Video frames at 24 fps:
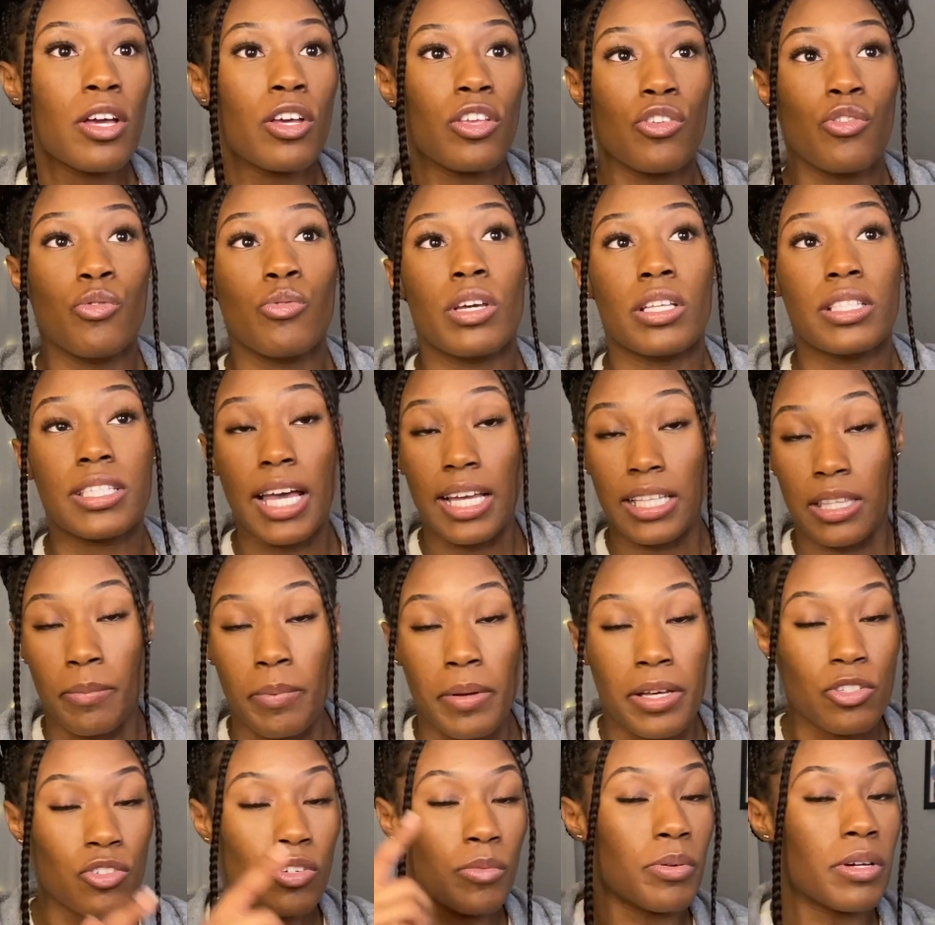You can take the
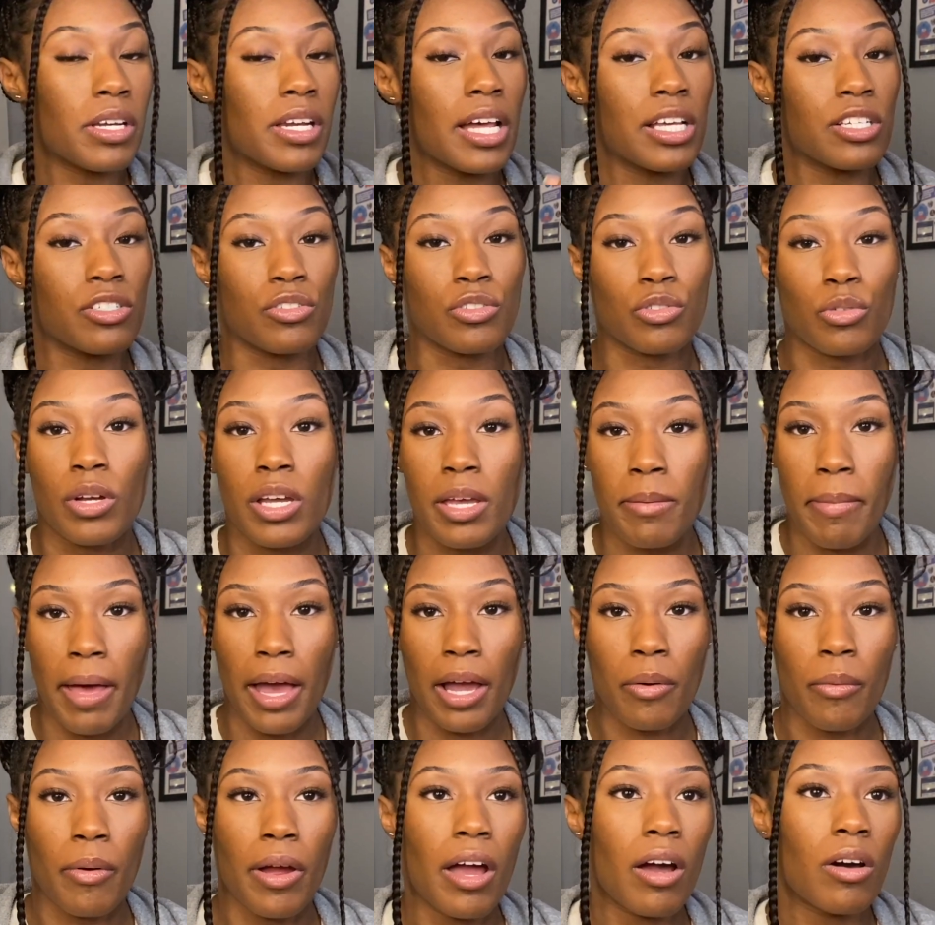picture and put it as your screen
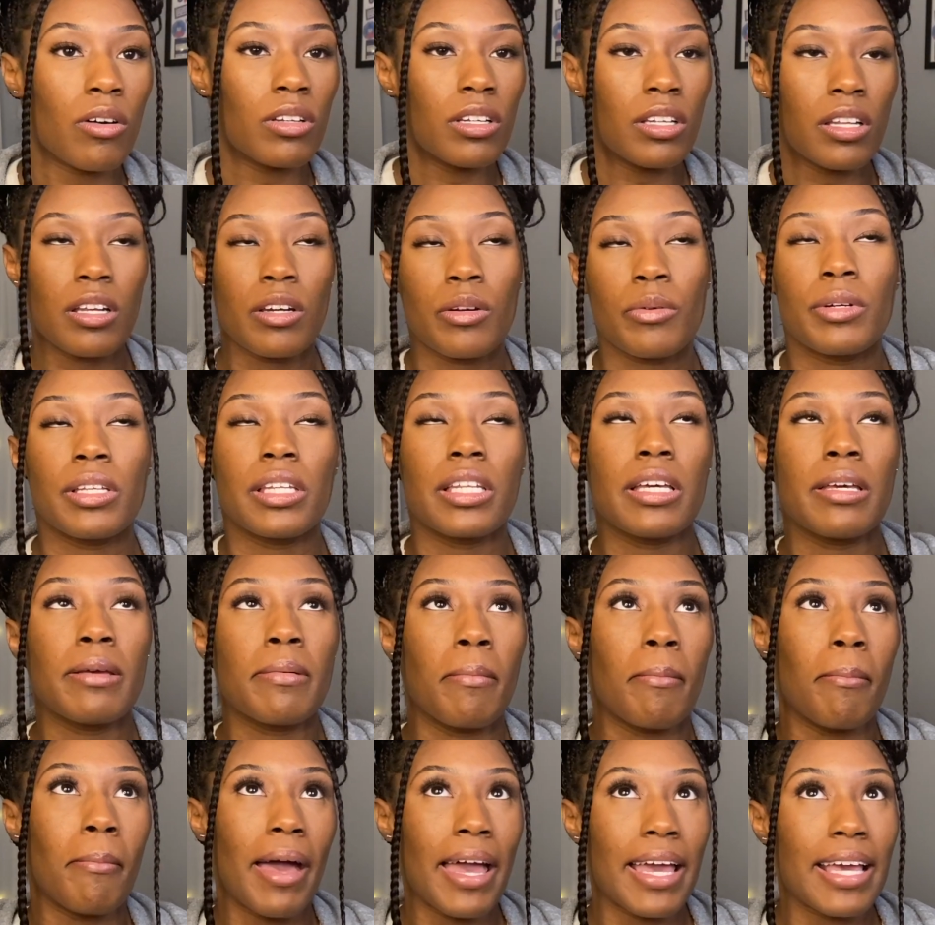background. Literally
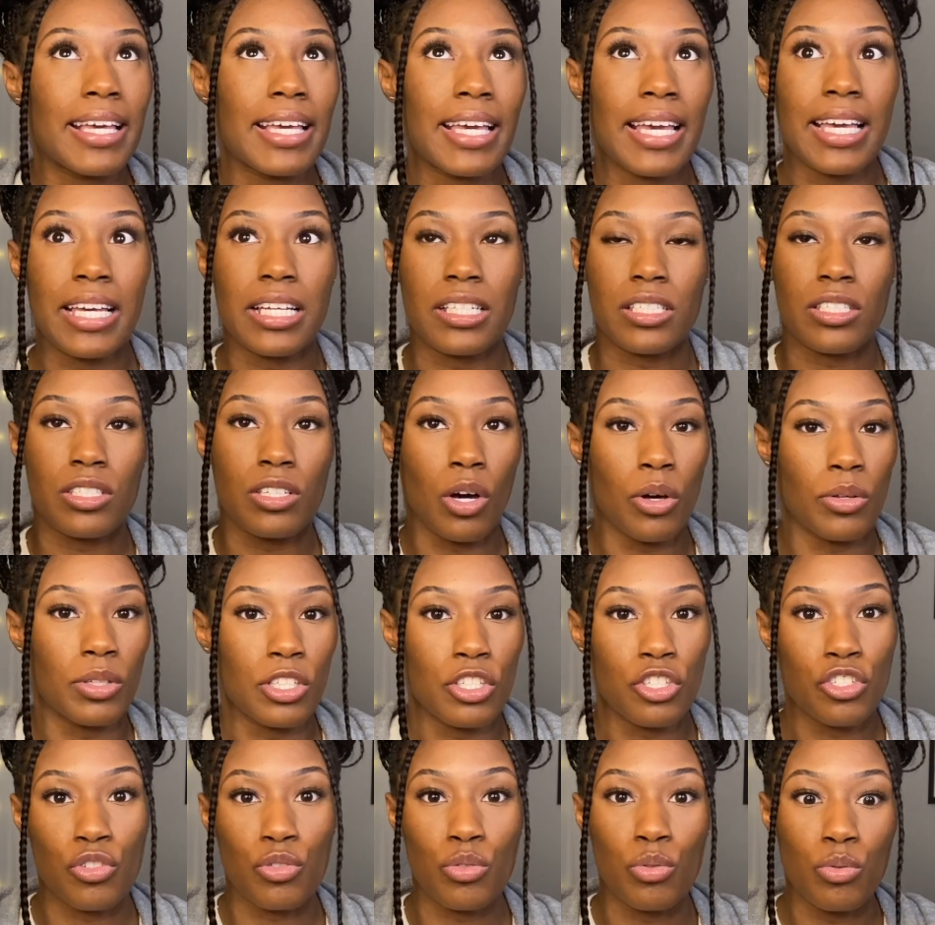make it so
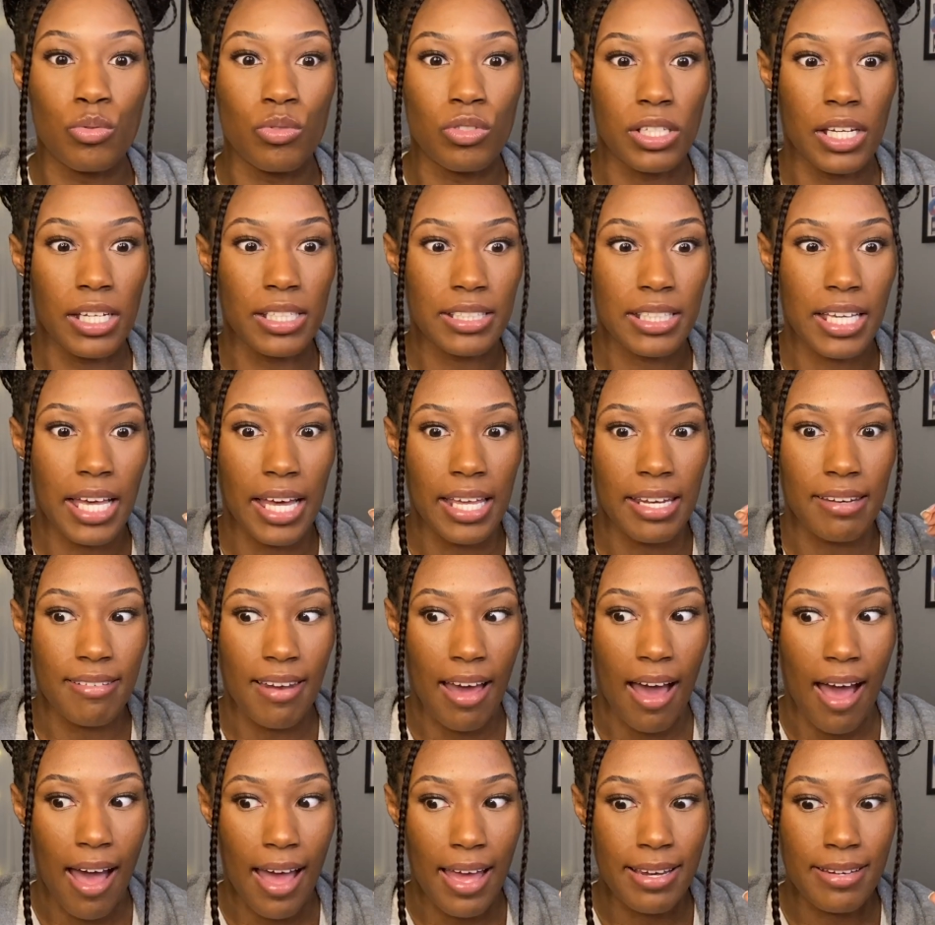that you just
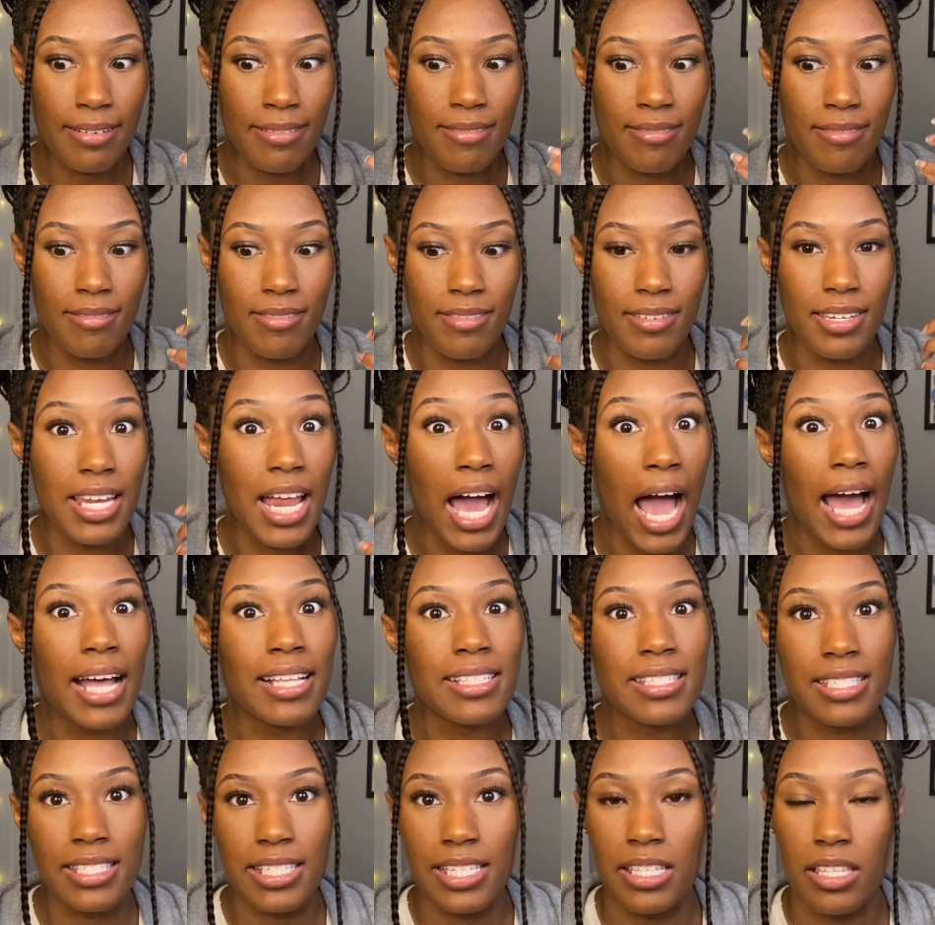cannot not
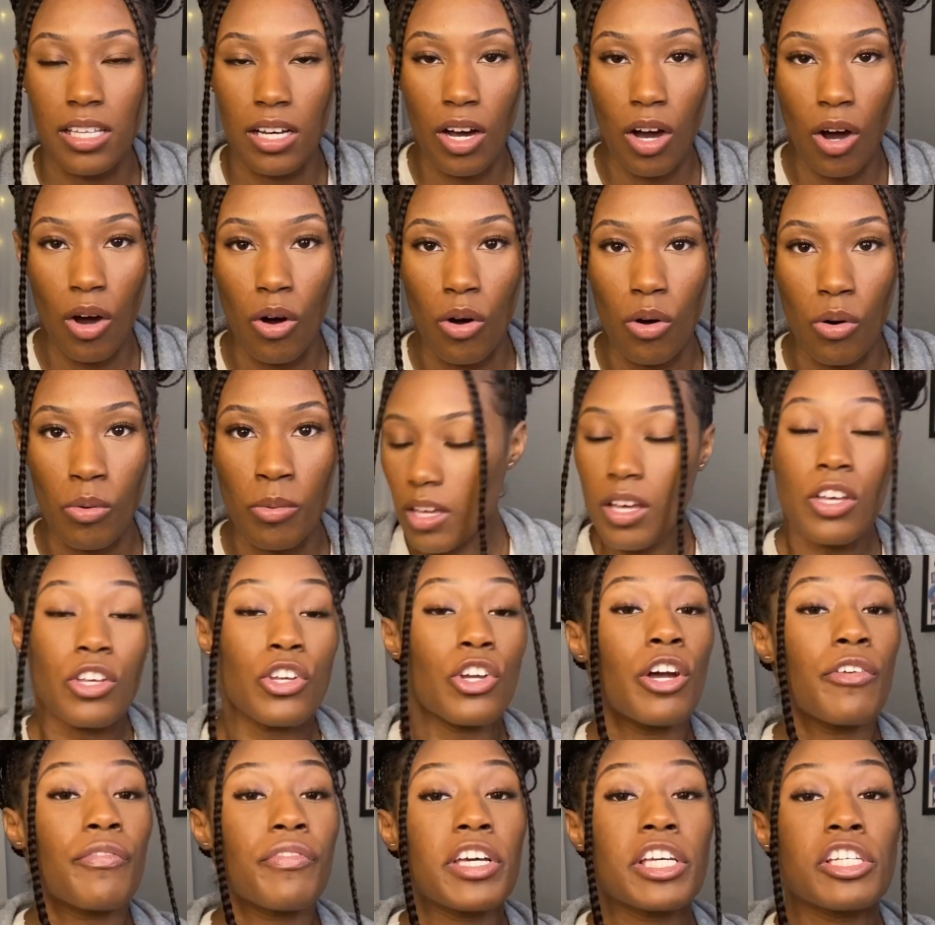see the goal.
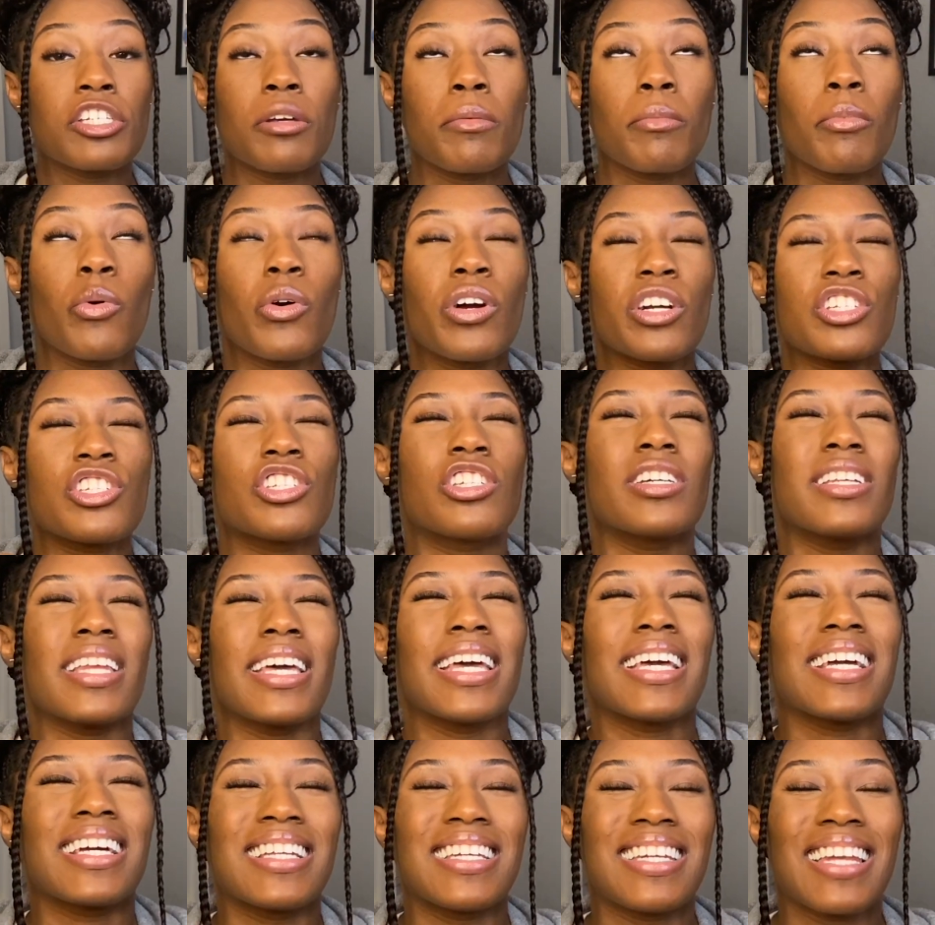Your vision board should
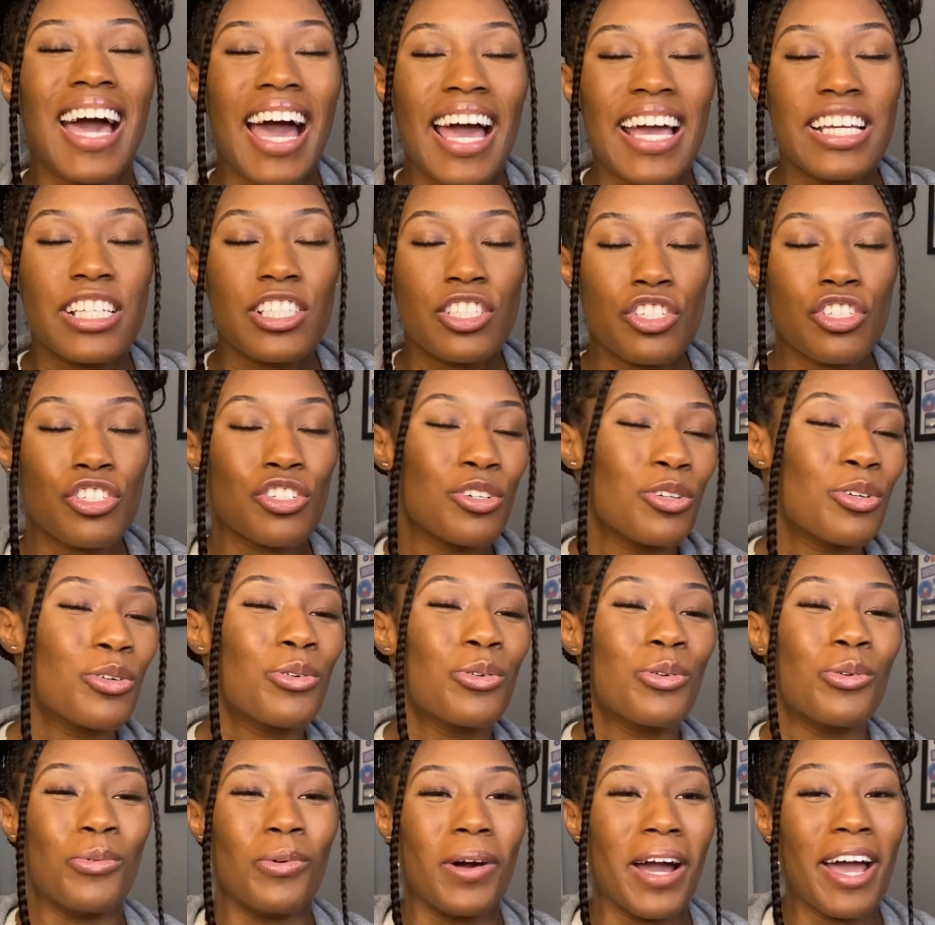ignite you.